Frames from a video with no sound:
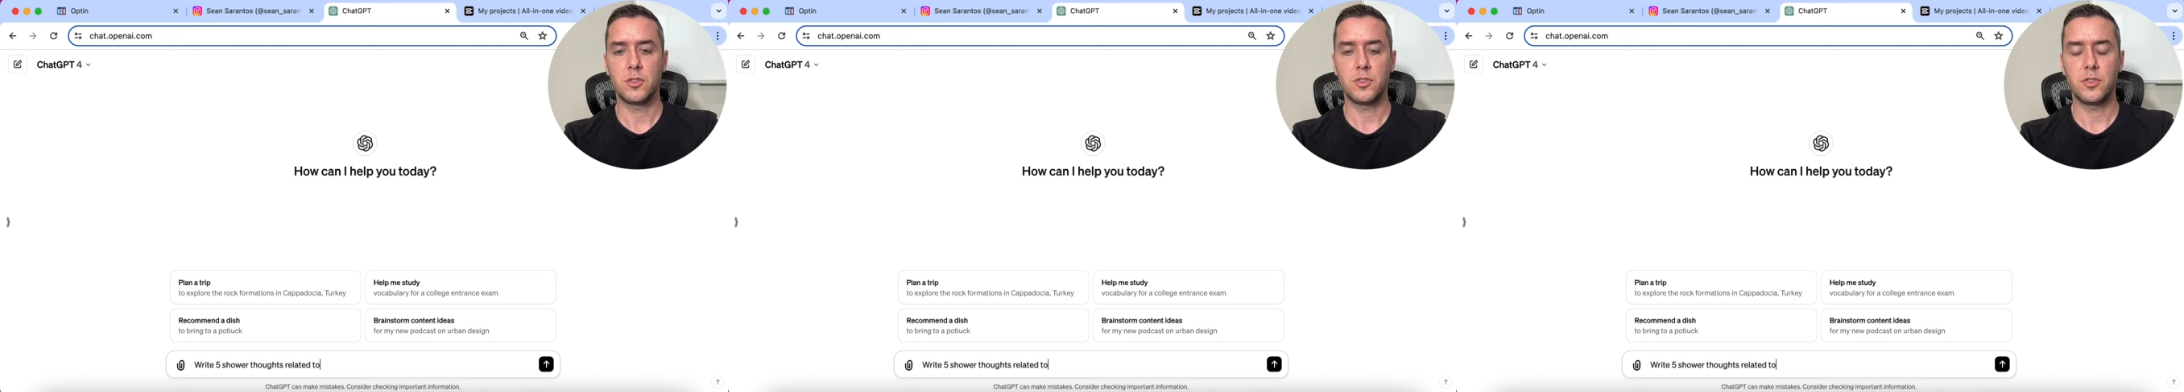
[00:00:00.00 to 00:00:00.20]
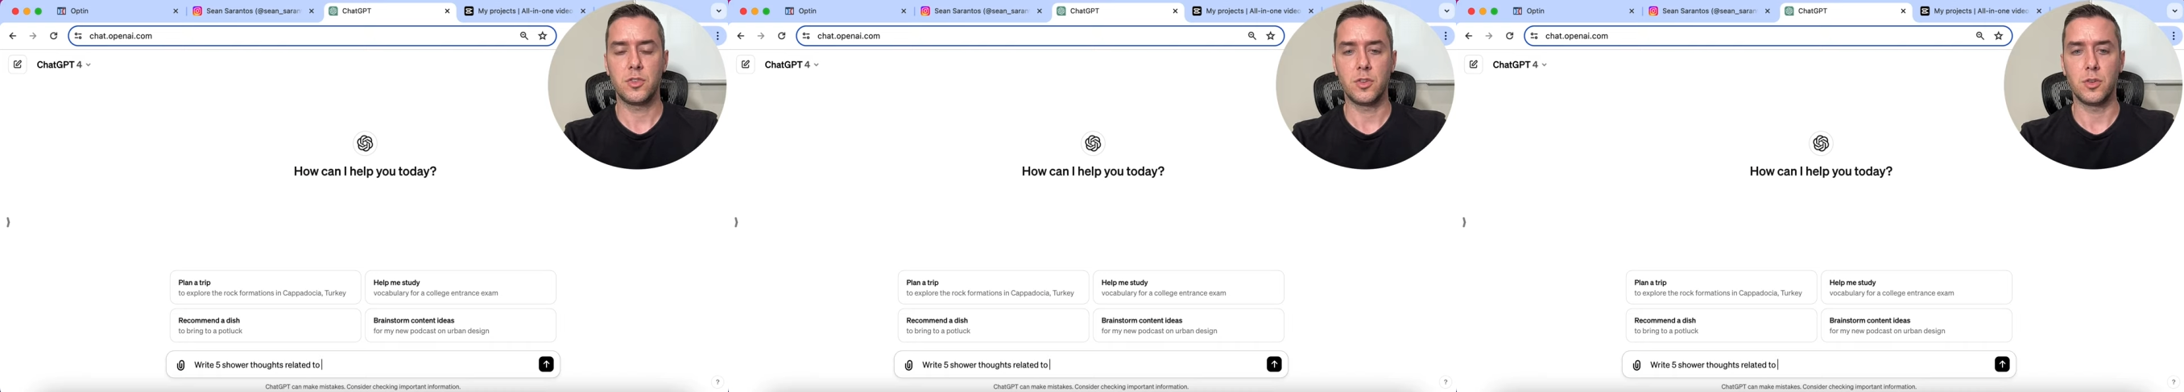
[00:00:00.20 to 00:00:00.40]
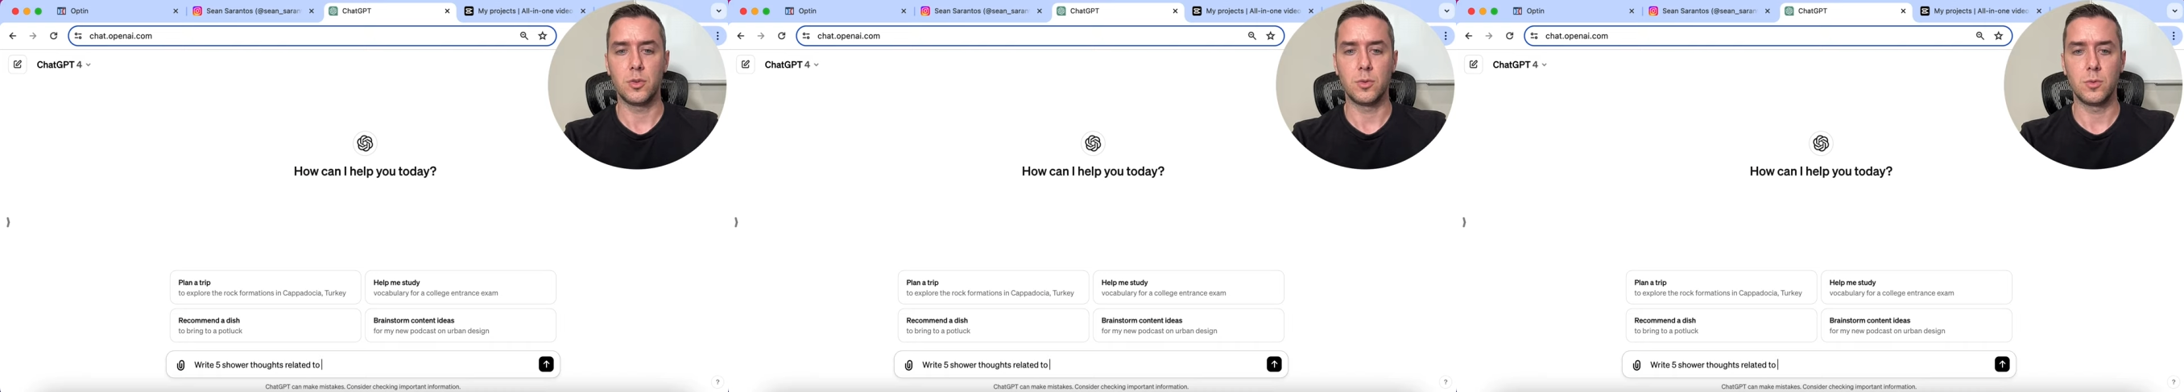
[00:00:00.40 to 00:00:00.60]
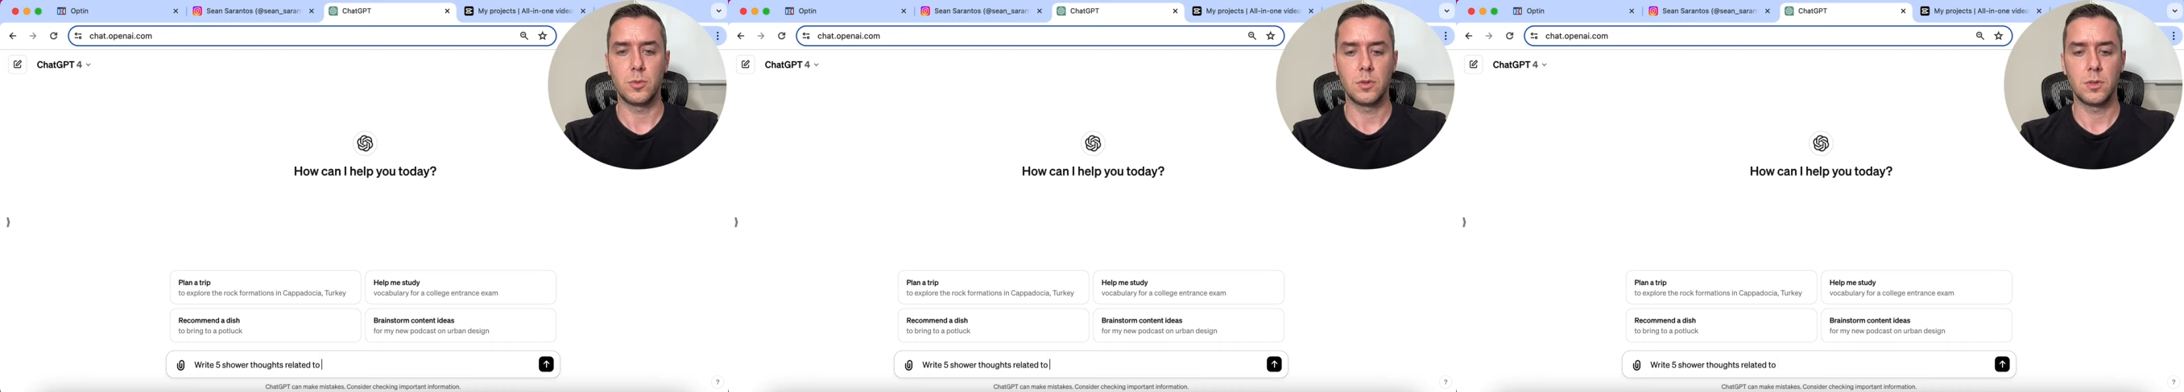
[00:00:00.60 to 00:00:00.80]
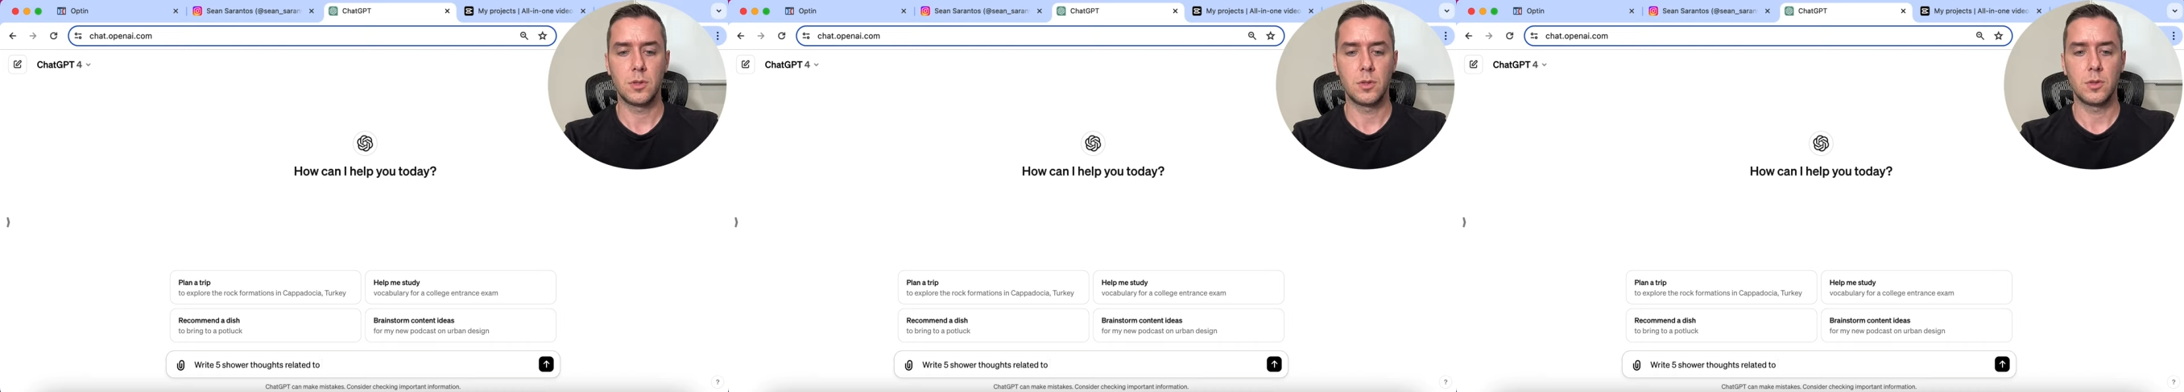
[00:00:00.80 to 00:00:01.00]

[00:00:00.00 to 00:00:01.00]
to